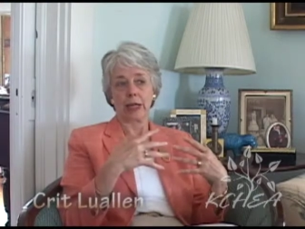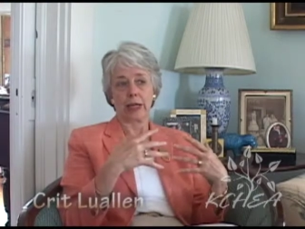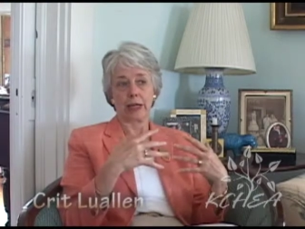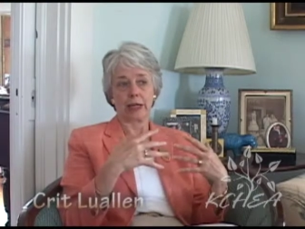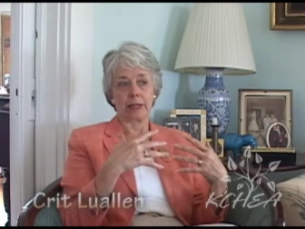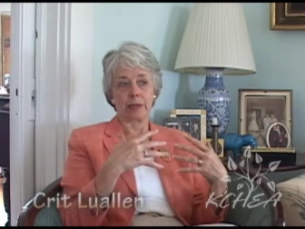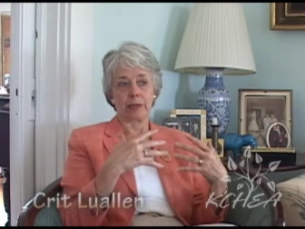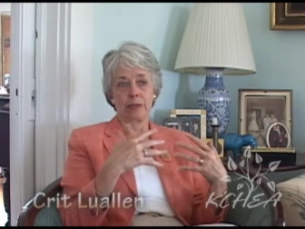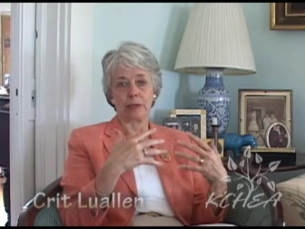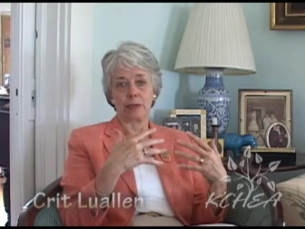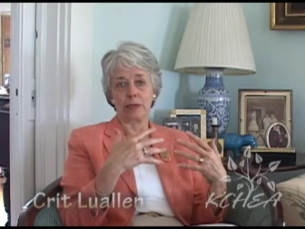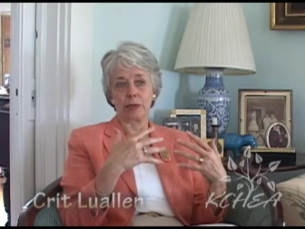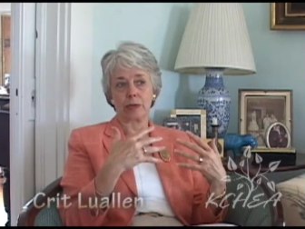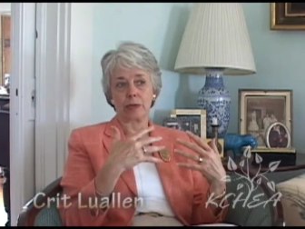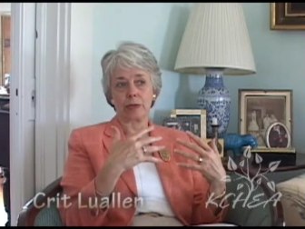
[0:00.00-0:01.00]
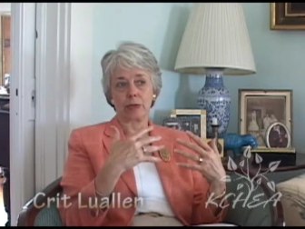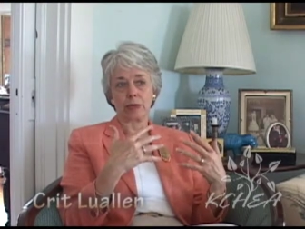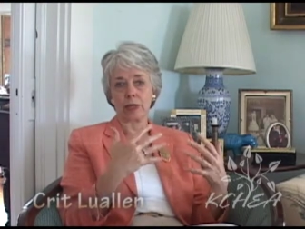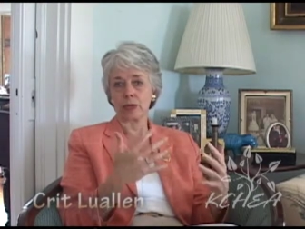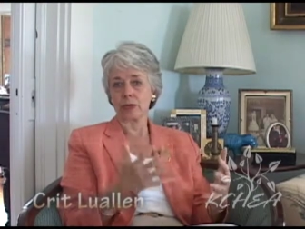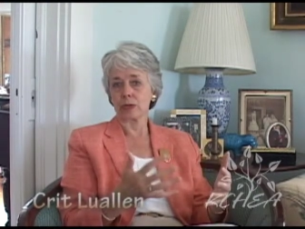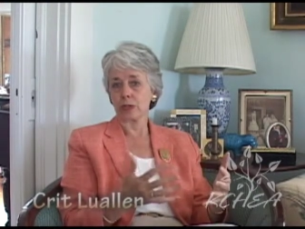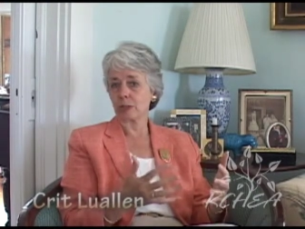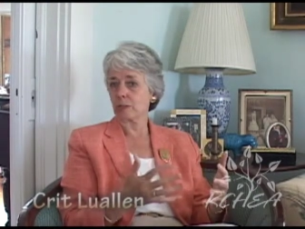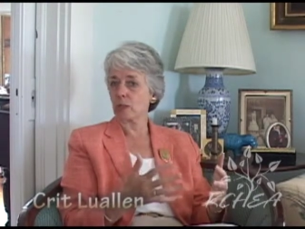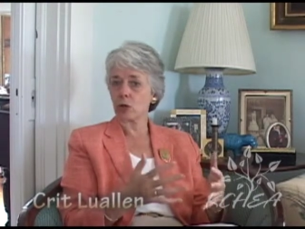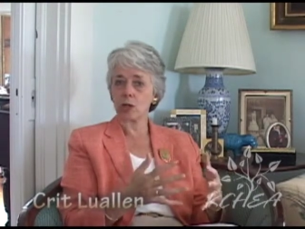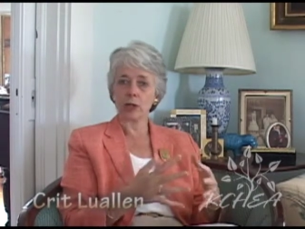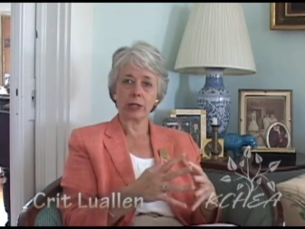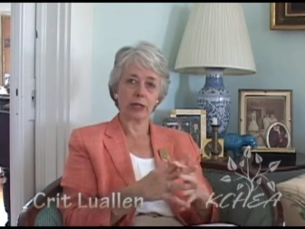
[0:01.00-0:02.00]
um, sales and
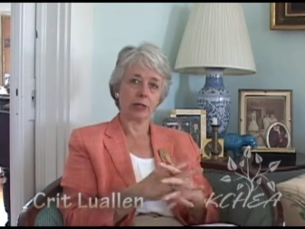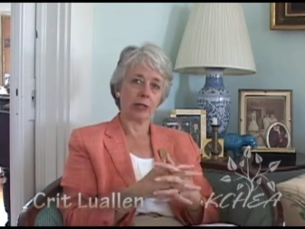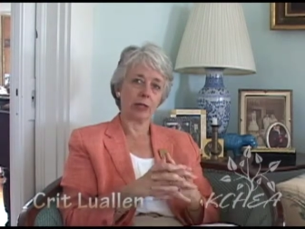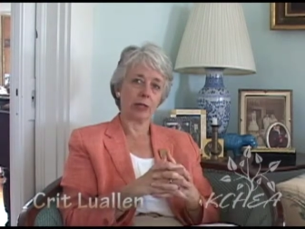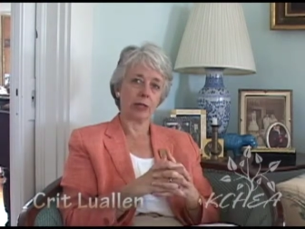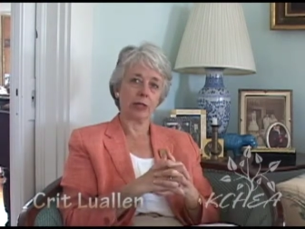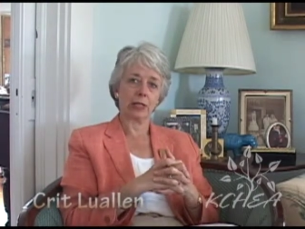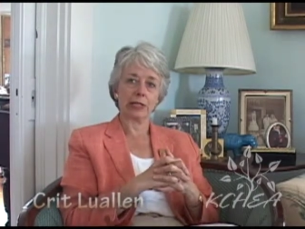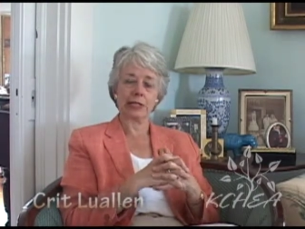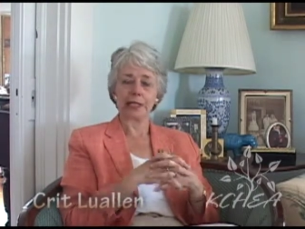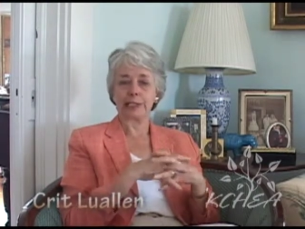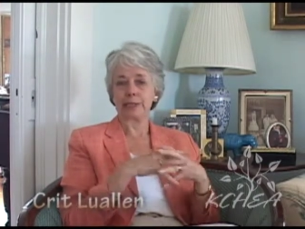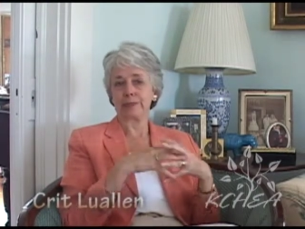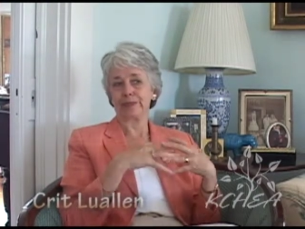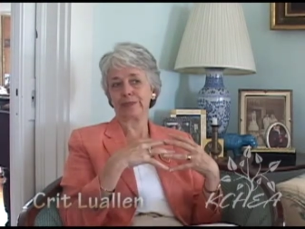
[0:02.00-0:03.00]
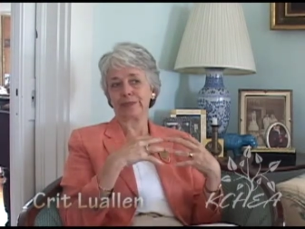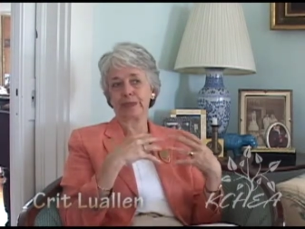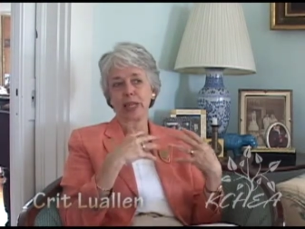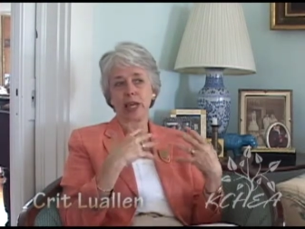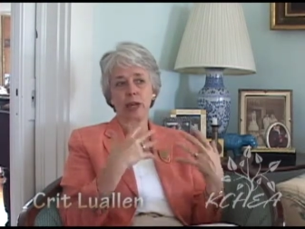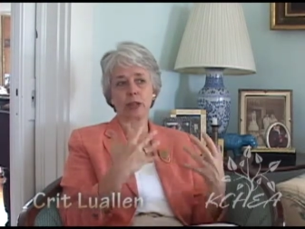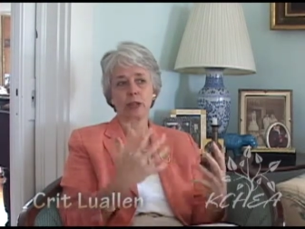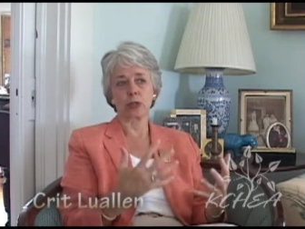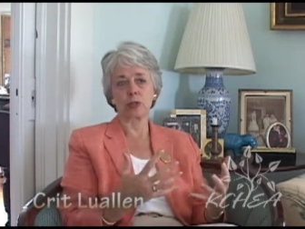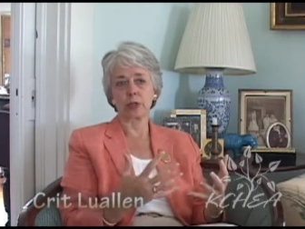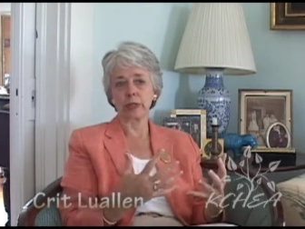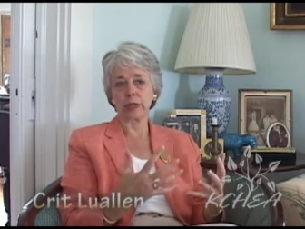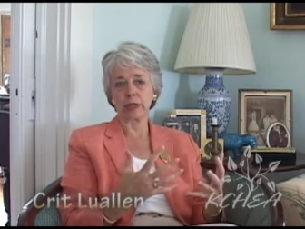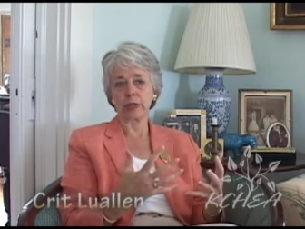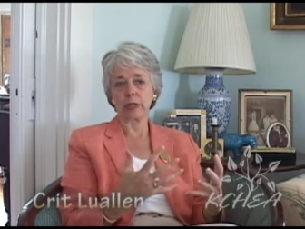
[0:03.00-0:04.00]
marketing, um, how to
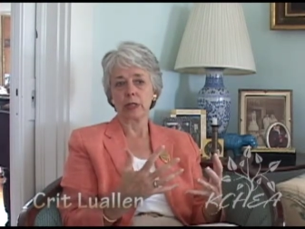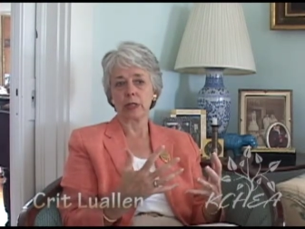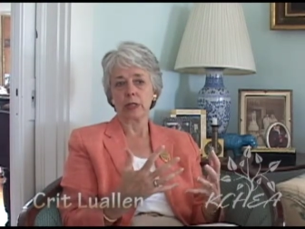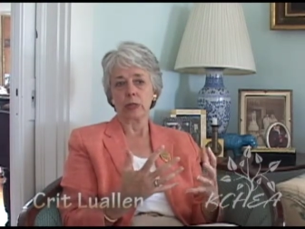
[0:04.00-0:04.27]
really